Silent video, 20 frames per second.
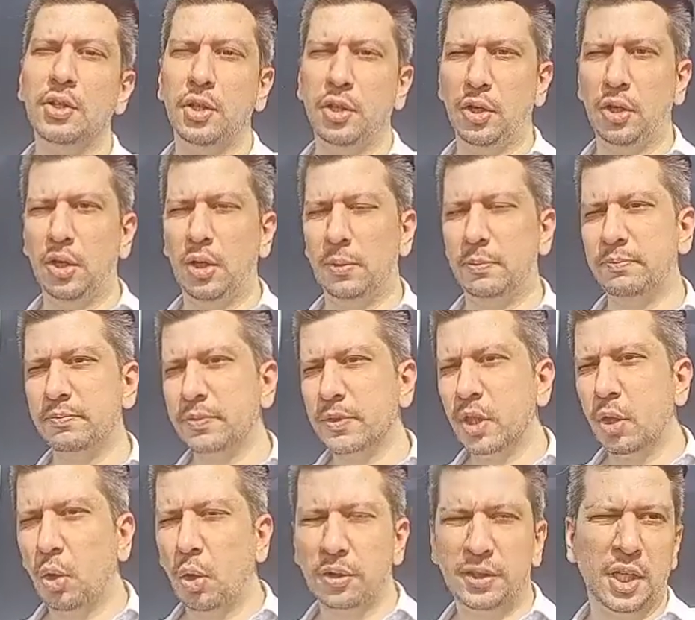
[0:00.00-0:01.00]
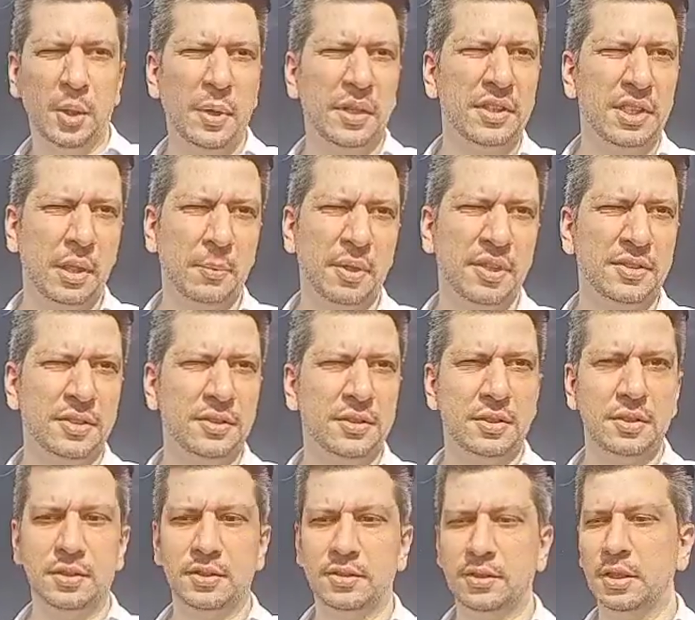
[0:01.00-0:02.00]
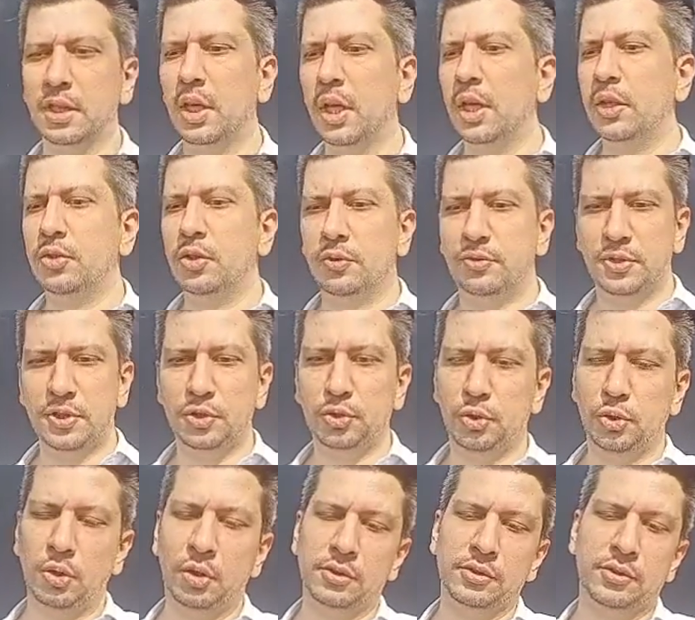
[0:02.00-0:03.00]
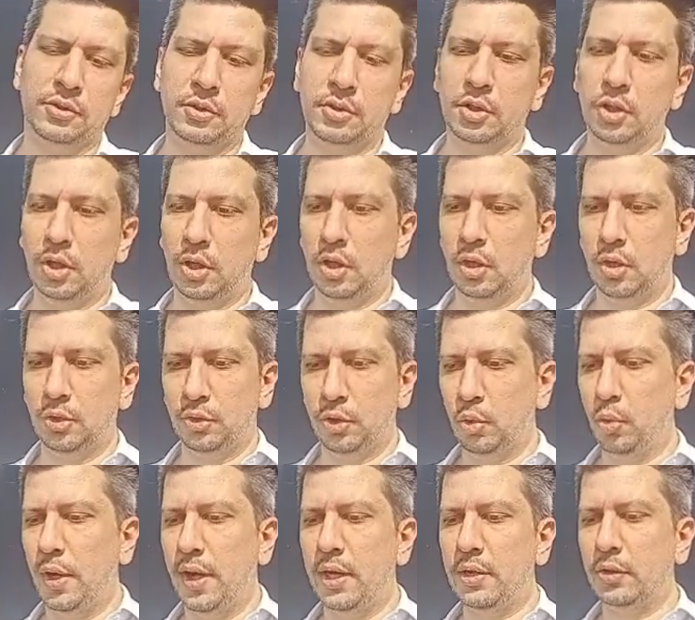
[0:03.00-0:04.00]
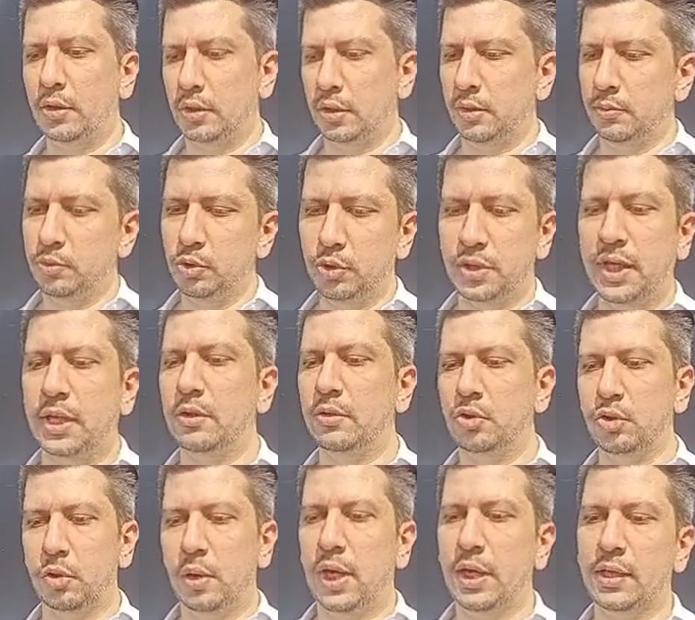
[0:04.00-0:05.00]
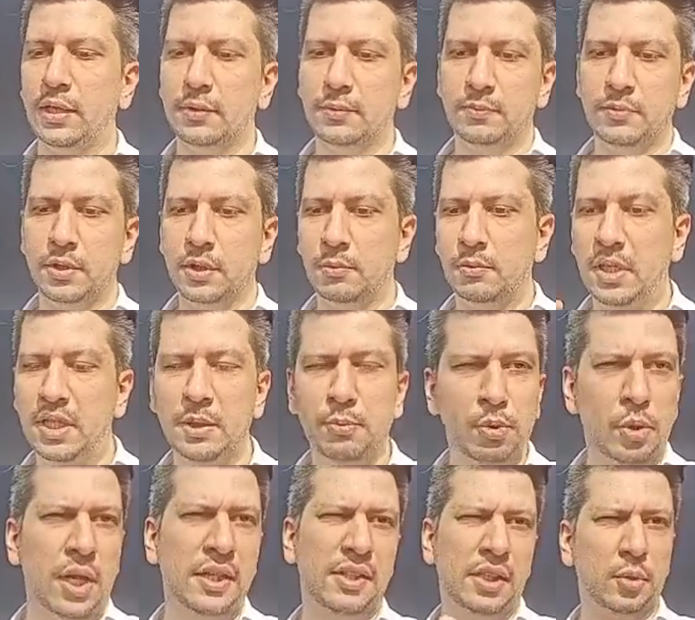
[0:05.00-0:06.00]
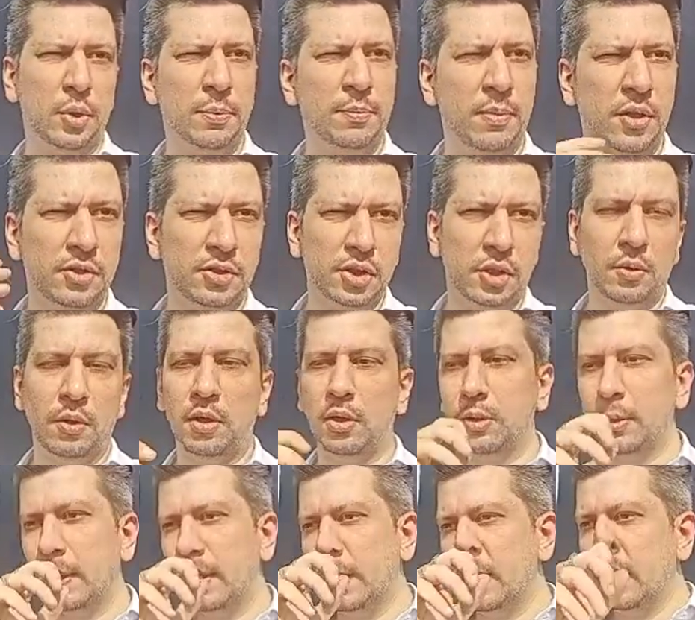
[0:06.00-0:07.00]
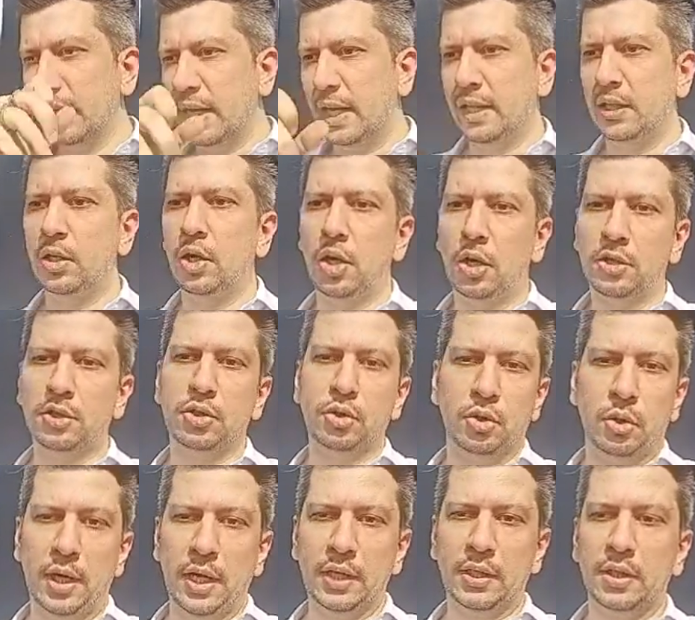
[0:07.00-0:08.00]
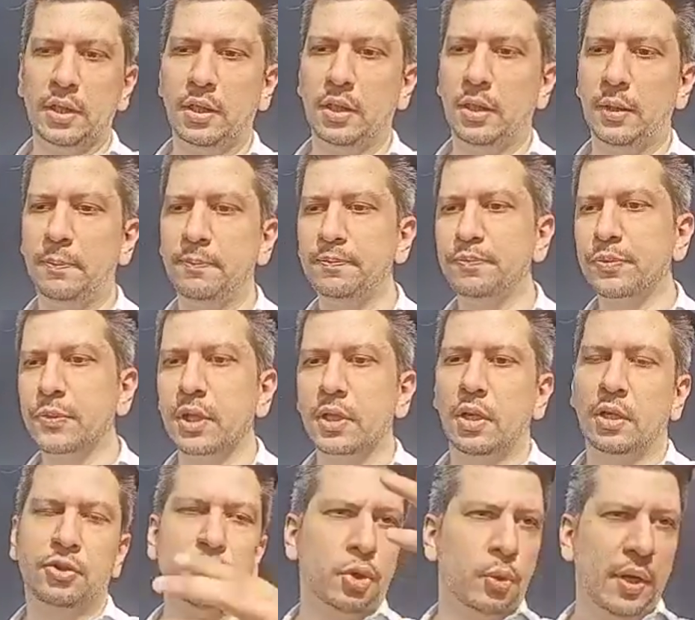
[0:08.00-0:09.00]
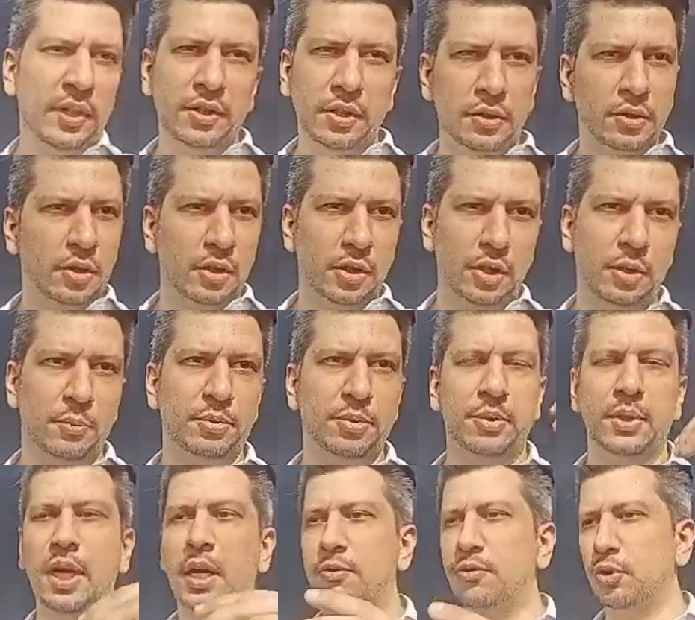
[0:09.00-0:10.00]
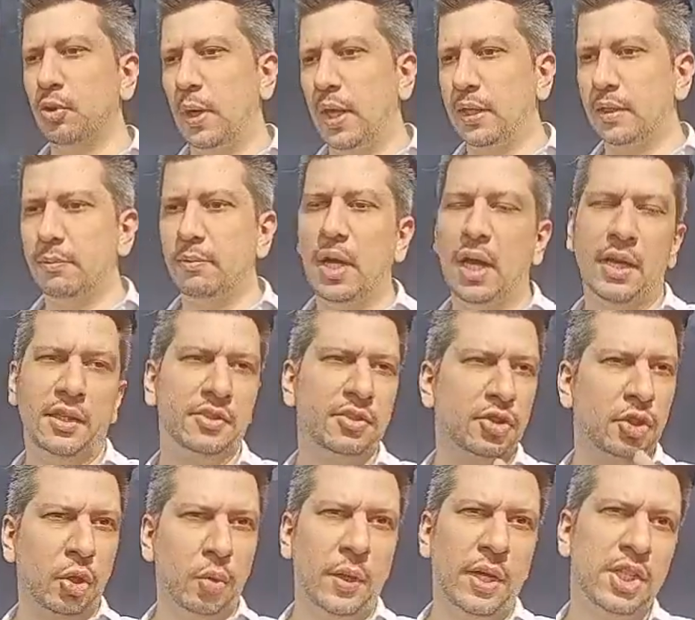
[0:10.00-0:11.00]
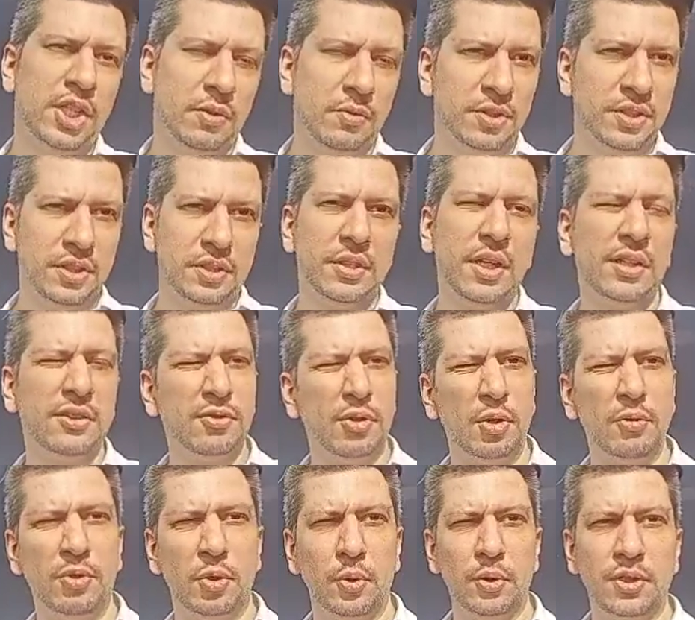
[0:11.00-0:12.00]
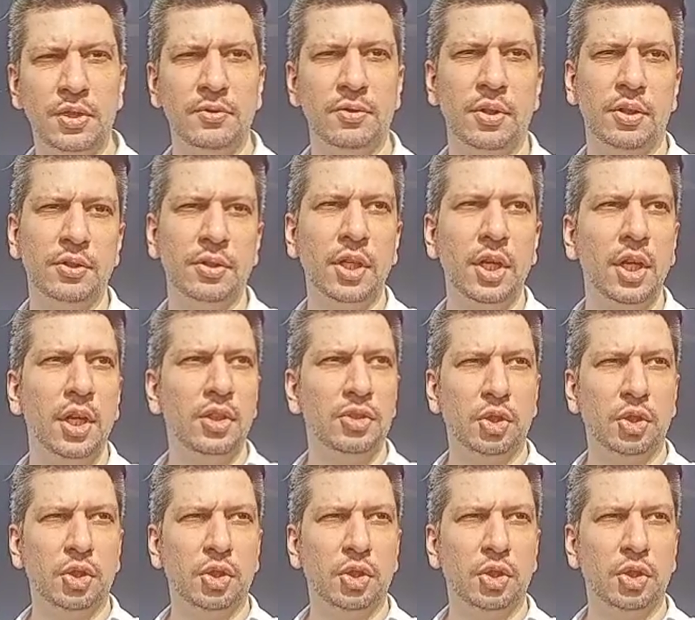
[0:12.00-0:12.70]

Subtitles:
The all-terrain capacities, the features, the way you can, you know, like manipulate equipment around and lock, you know, like a turret on top, have, you know, like bags, storage, everything. That's very, very different.